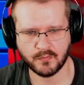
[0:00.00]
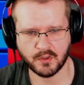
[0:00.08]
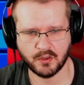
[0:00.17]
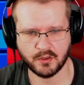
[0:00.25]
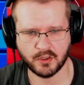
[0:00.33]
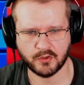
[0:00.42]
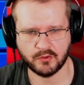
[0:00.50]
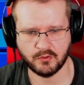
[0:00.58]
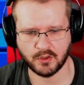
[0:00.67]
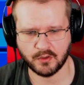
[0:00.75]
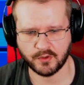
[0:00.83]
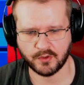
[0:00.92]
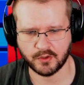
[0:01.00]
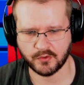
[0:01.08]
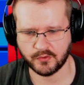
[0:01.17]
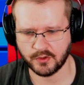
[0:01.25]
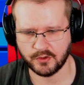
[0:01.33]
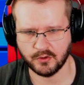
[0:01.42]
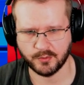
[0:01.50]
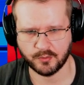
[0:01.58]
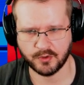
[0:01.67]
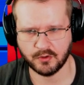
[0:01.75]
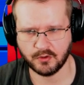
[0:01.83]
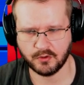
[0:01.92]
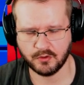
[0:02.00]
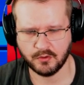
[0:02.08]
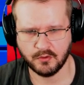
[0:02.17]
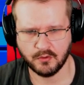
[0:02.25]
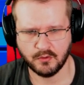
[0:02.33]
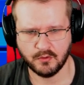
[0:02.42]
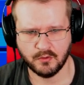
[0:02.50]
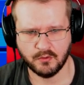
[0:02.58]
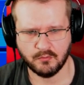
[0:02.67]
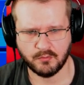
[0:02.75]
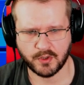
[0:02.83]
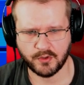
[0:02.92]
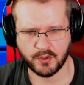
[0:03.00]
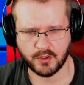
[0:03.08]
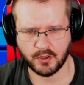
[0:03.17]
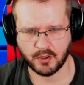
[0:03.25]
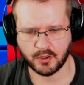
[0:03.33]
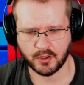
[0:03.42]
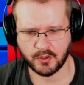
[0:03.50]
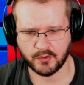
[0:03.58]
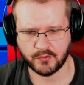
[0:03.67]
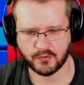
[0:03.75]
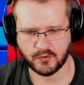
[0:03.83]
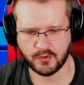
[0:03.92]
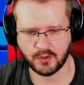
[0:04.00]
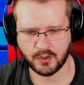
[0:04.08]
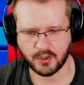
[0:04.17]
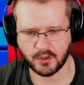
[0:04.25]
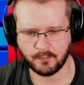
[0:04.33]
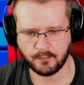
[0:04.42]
And that's good enough against a human opponent. But then against the